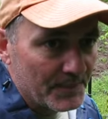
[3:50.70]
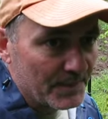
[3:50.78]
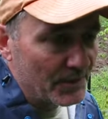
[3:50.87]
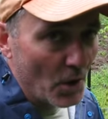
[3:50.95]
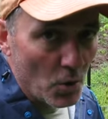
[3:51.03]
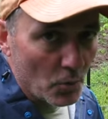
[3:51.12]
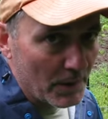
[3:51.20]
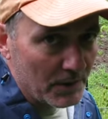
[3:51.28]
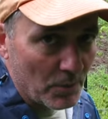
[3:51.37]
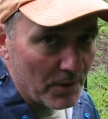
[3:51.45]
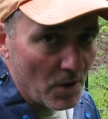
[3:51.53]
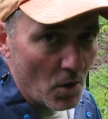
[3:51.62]
Don't
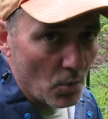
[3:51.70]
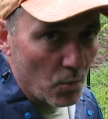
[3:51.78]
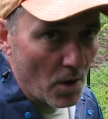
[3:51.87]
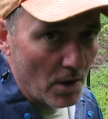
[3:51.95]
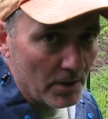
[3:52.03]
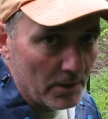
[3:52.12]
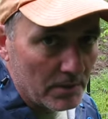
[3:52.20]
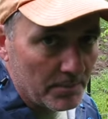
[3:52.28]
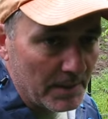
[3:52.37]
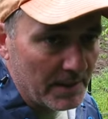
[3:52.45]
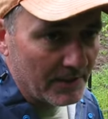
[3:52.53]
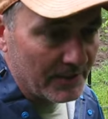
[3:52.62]
rinse with cold water
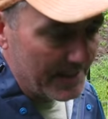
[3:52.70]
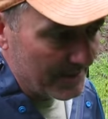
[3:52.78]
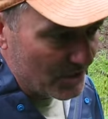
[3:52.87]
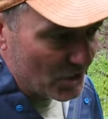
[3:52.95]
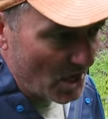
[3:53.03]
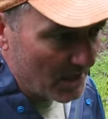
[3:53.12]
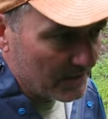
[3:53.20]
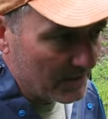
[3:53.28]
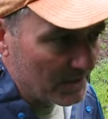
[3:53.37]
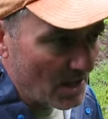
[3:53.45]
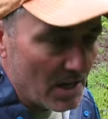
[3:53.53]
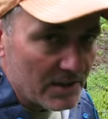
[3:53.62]
because that shocks the
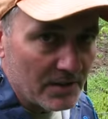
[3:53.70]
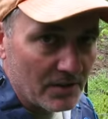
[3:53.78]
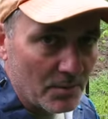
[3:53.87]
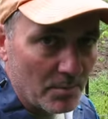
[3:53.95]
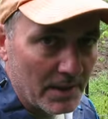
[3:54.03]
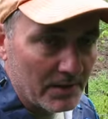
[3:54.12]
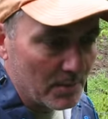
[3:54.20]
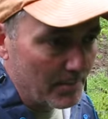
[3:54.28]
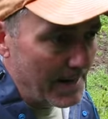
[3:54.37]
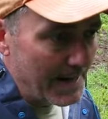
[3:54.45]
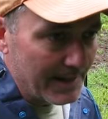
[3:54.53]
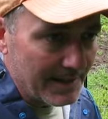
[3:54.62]
toxins and brings them
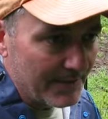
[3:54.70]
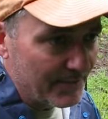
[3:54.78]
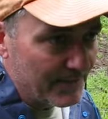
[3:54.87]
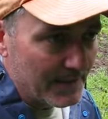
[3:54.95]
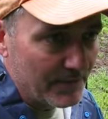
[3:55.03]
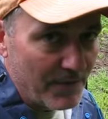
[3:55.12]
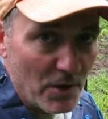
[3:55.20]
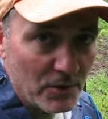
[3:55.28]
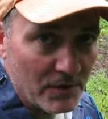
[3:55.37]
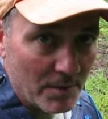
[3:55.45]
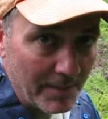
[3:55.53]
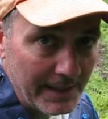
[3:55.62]
back. Folks,
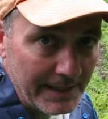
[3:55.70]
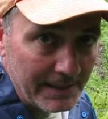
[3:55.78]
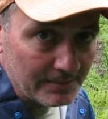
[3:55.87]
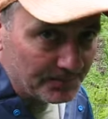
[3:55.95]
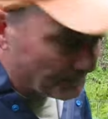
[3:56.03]
to me,